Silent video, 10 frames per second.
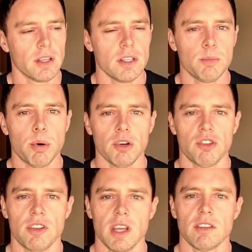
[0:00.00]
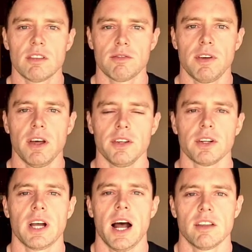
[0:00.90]
you pushed things to failure
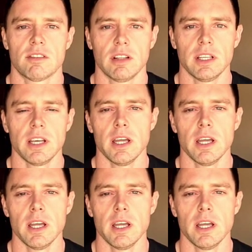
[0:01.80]
constantly,